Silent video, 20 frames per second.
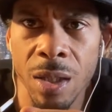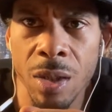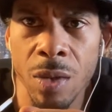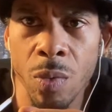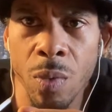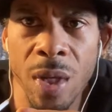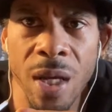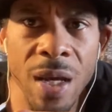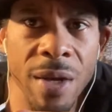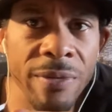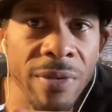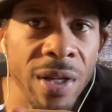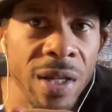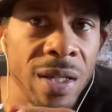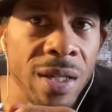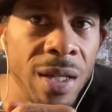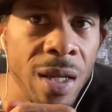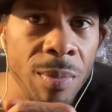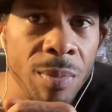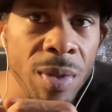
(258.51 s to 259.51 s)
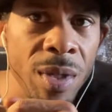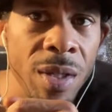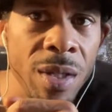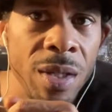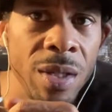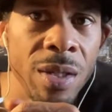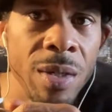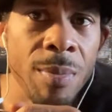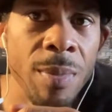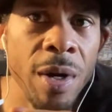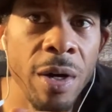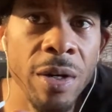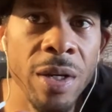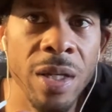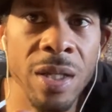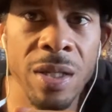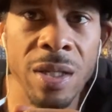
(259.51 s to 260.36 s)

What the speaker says: we have accepted this American